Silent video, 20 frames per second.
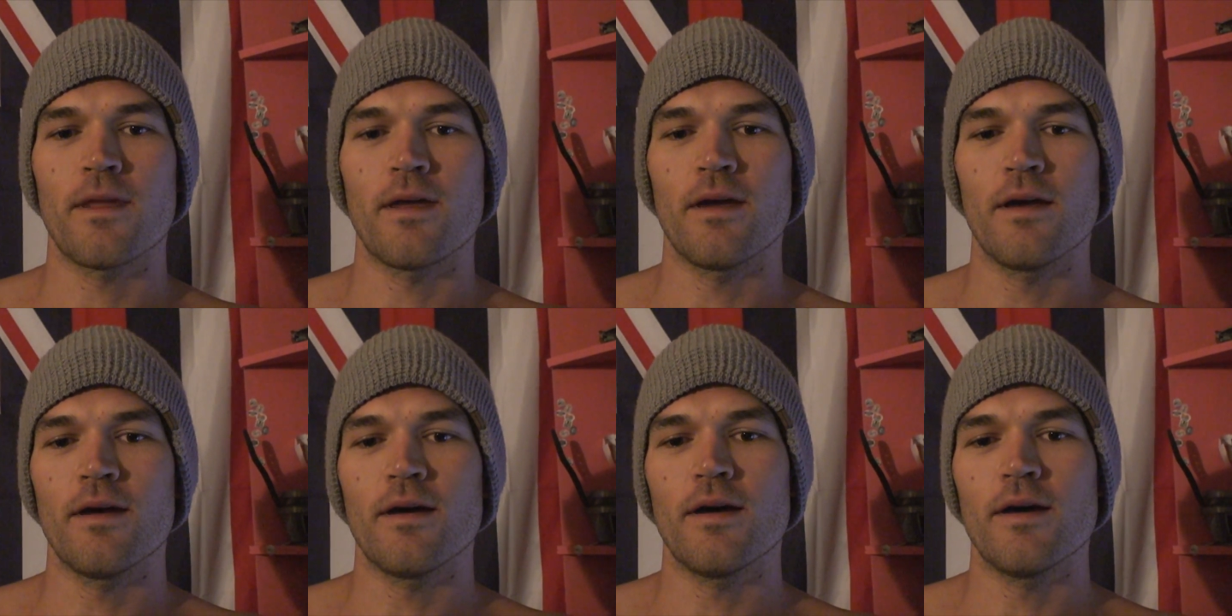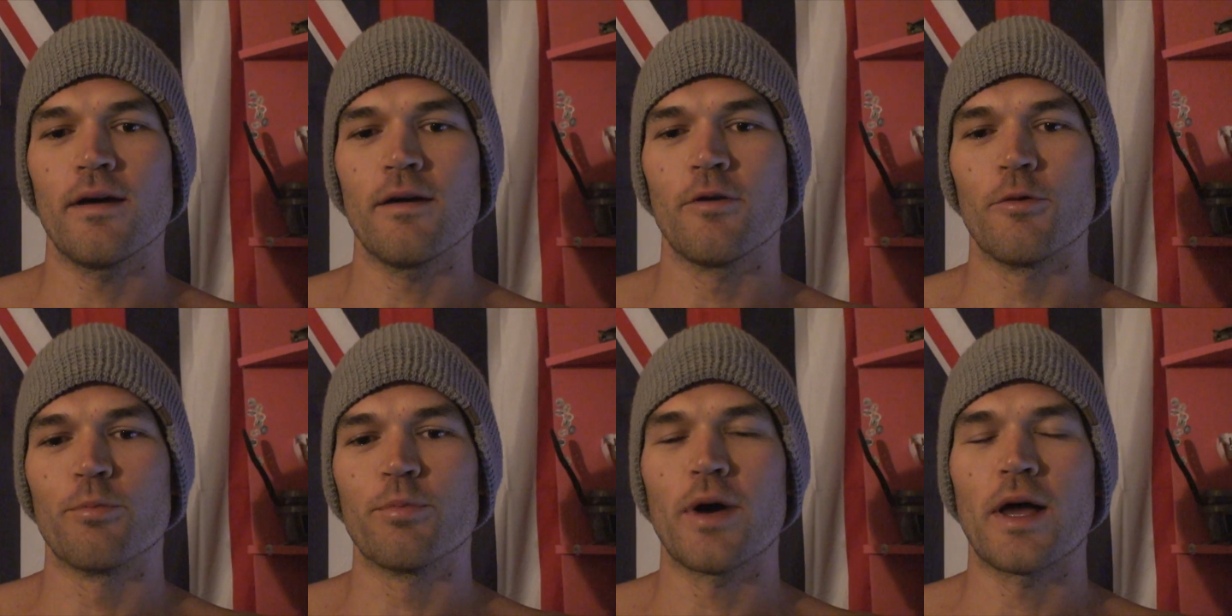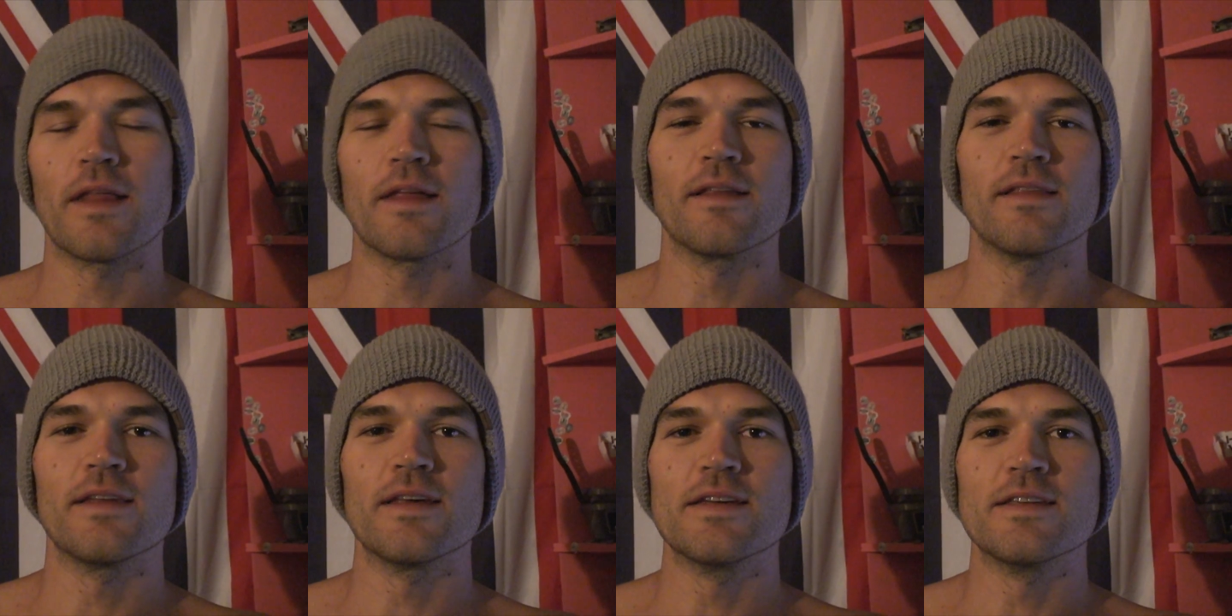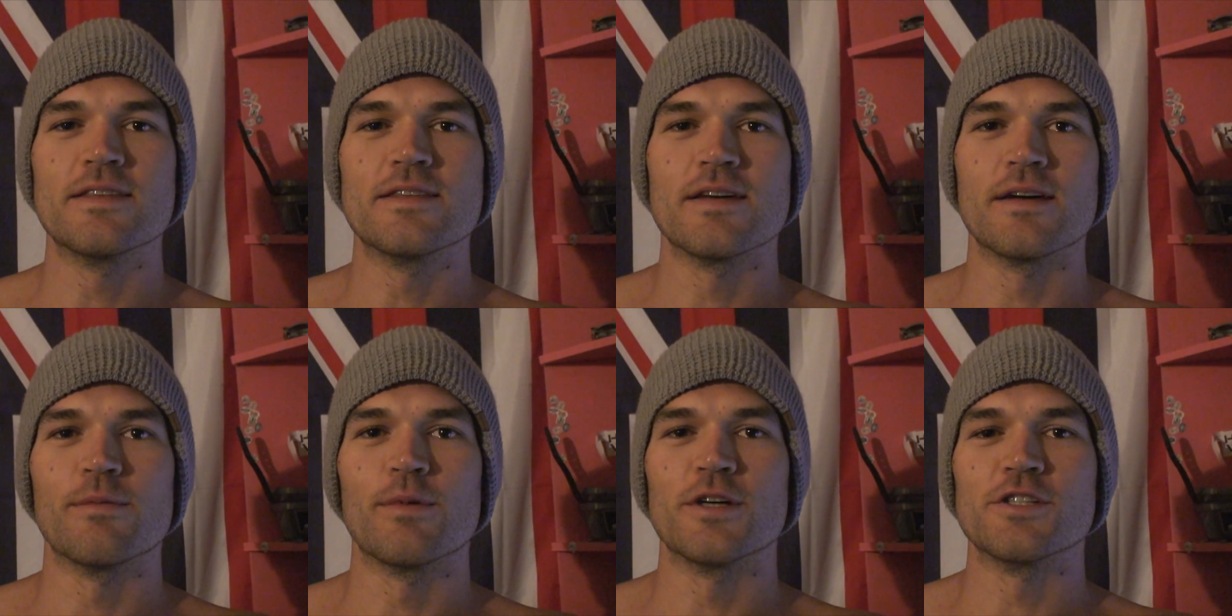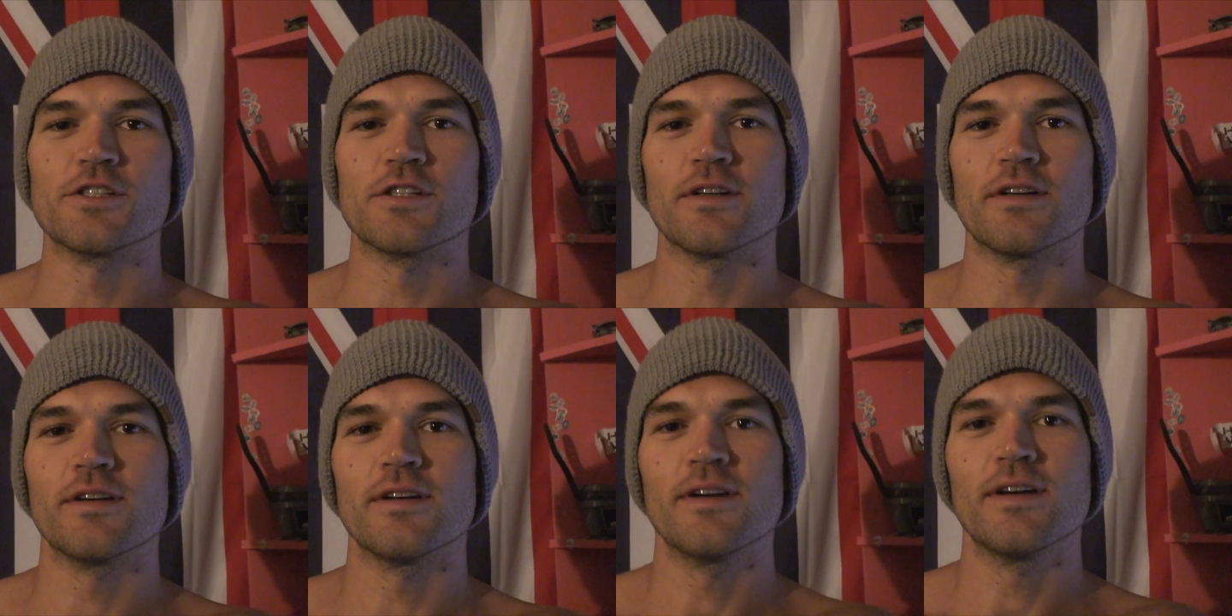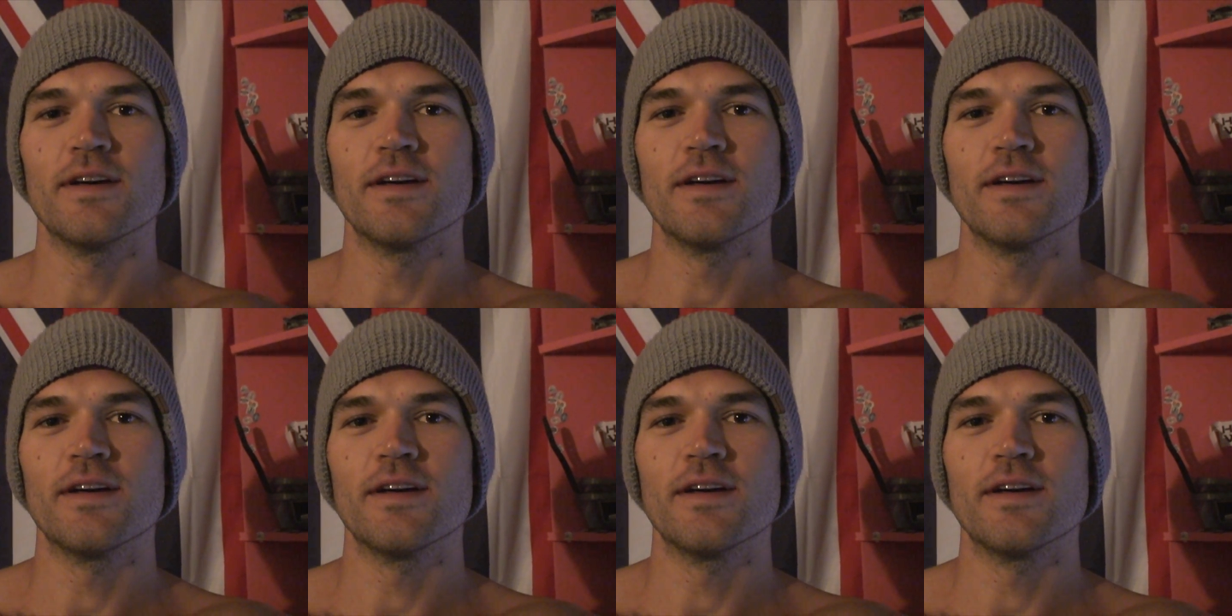uh, it'll probably lead to a bunch of